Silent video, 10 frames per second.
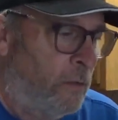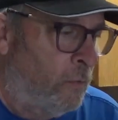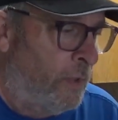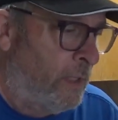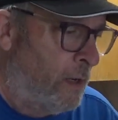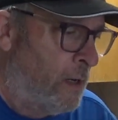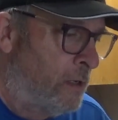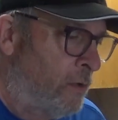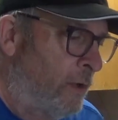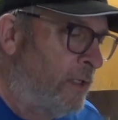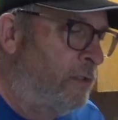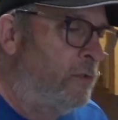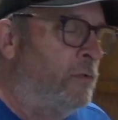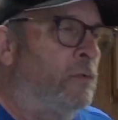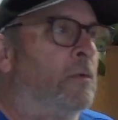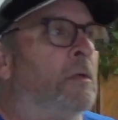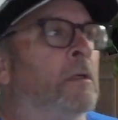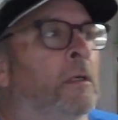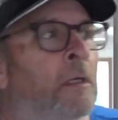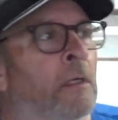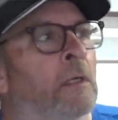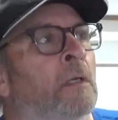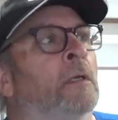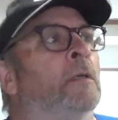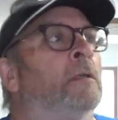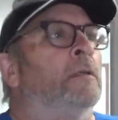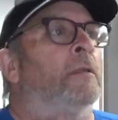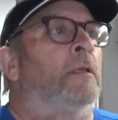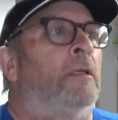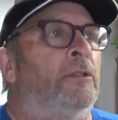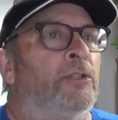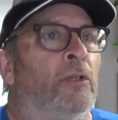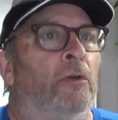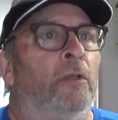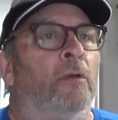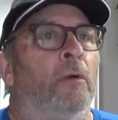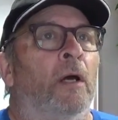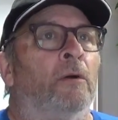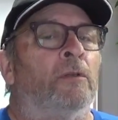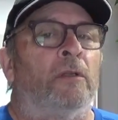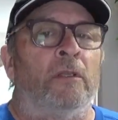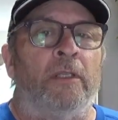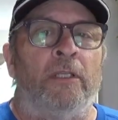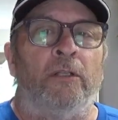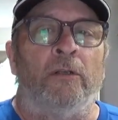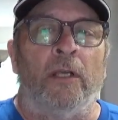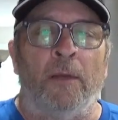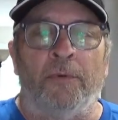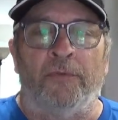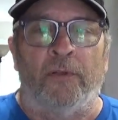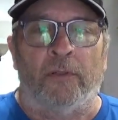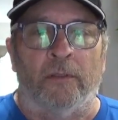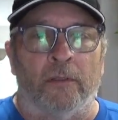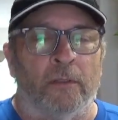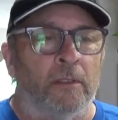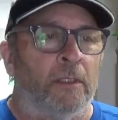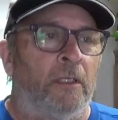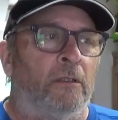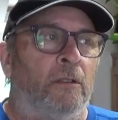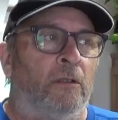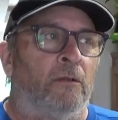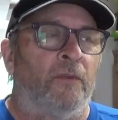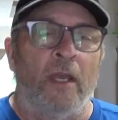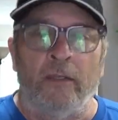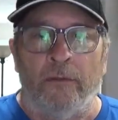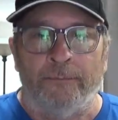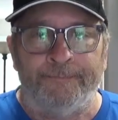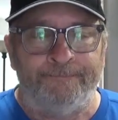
We are going to show you how to clean your HEPA filter in your vacuum.